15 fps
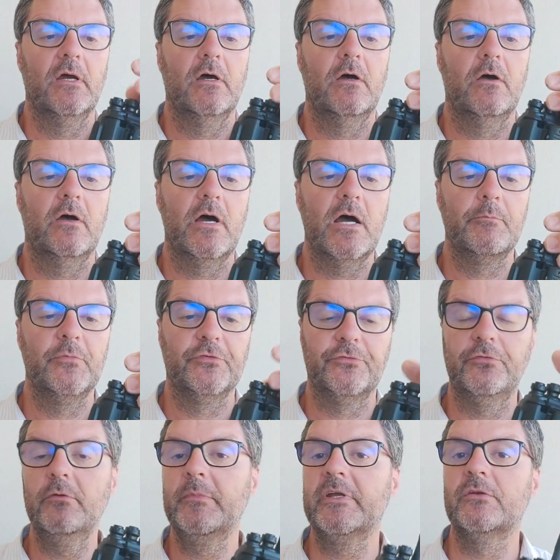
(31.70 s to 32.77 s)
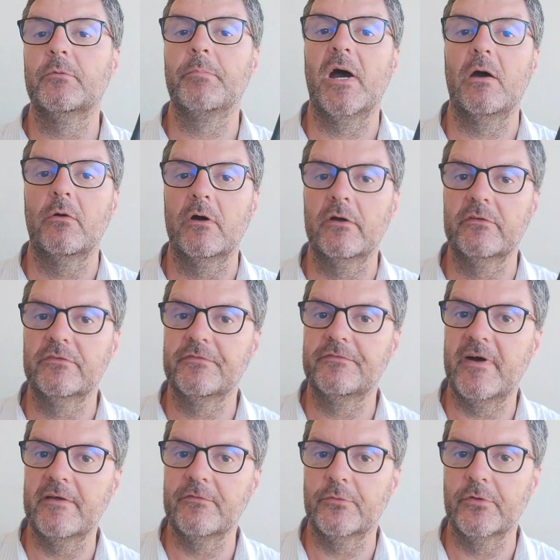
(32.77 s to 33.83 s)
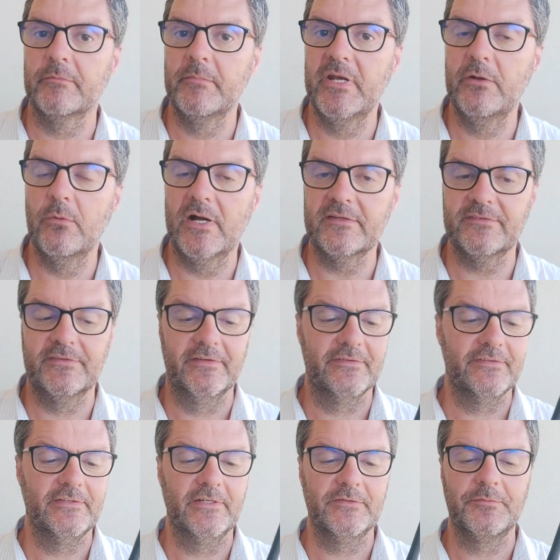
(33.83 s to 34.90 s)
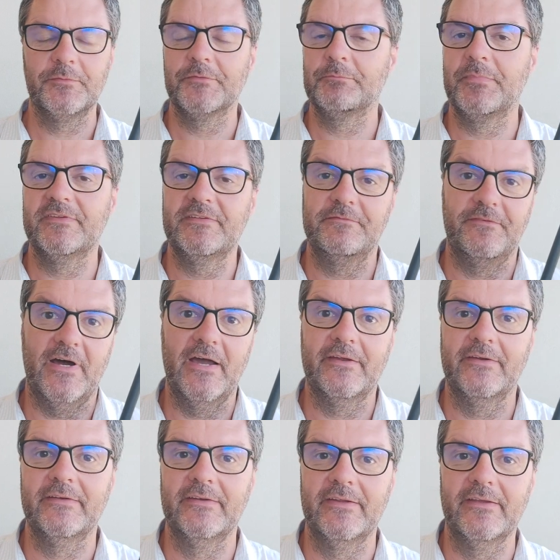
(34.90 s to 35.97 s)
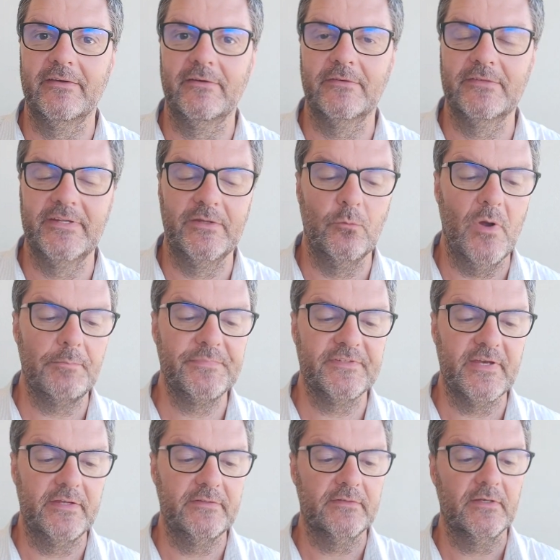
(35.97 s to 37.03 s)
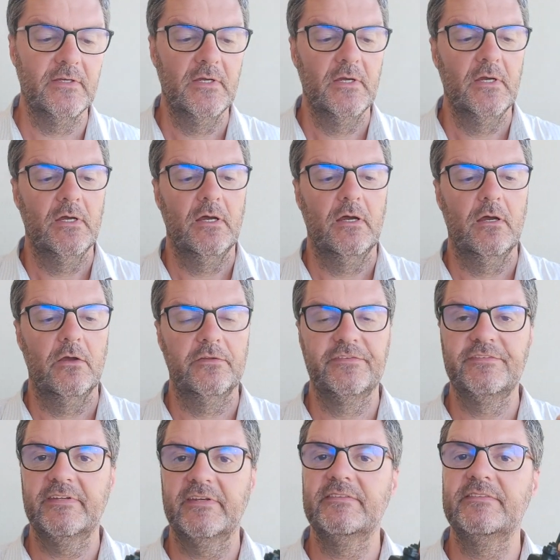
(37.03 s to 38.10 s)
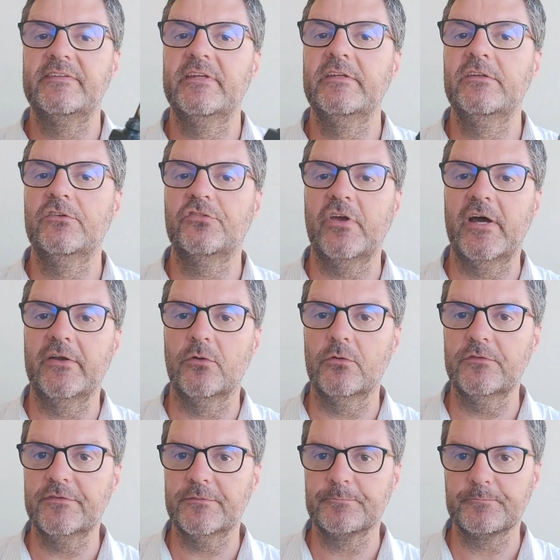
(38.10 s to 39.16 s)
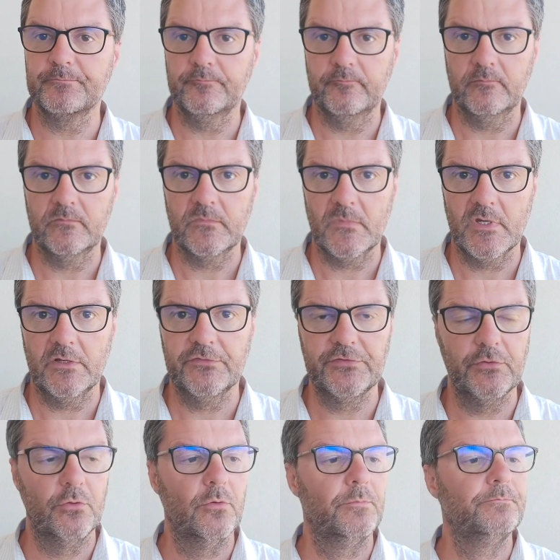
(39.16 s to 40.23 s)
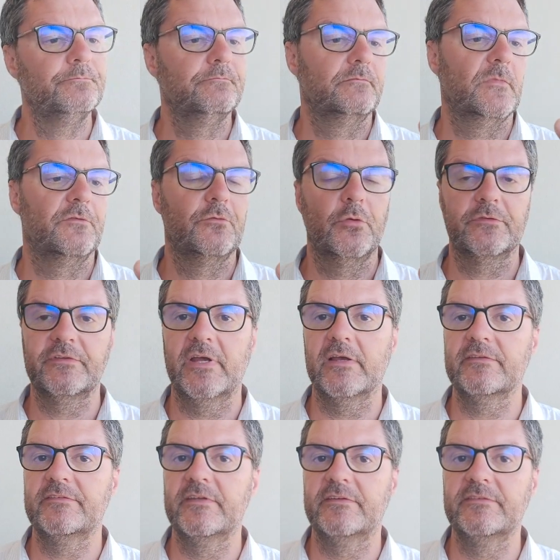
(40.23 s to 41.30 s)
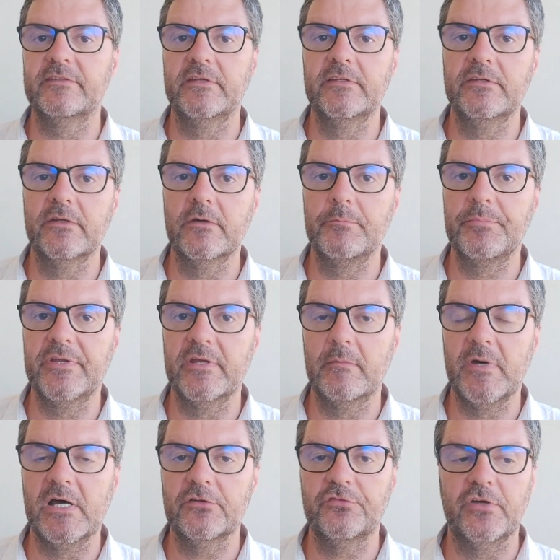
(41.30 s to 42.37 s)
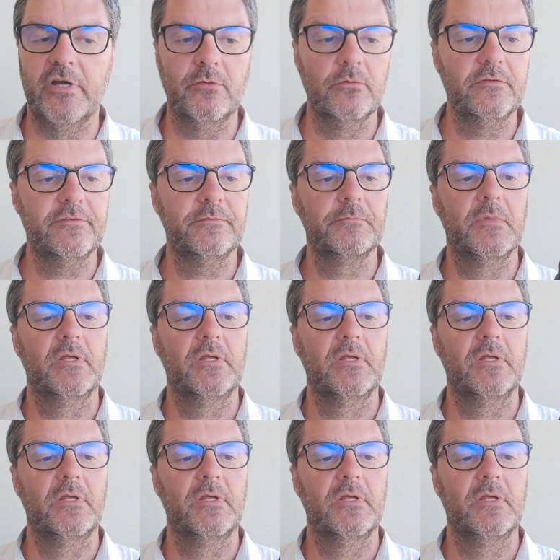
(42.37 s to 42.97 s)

Uh, I'm assuming the power is 500 milliwatts. It's not specified in the uh, on the website. Uh, 16 channels. So of course there are 16 uh, PMR channels.